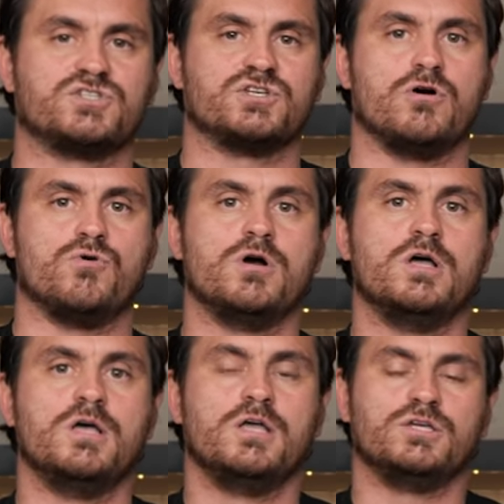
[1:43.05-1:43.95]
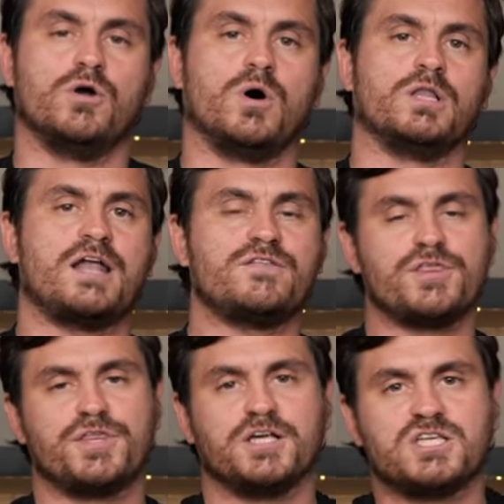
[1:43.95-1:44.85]
So, you know, a lot of
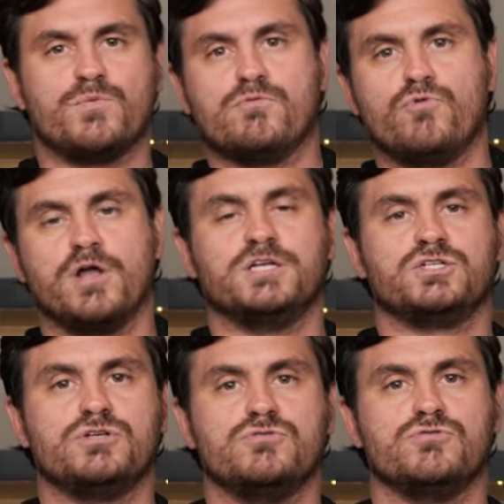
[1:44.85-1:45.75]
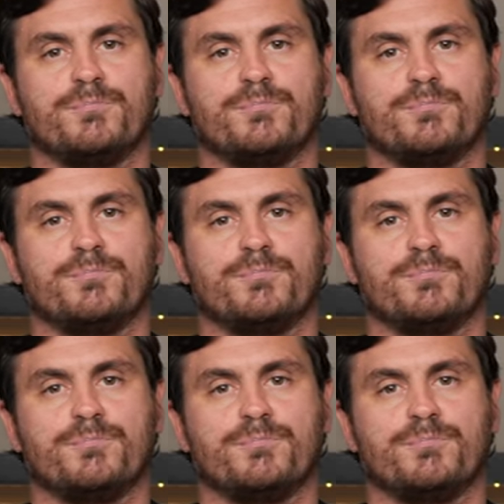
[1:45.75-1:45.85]
the things that we run into,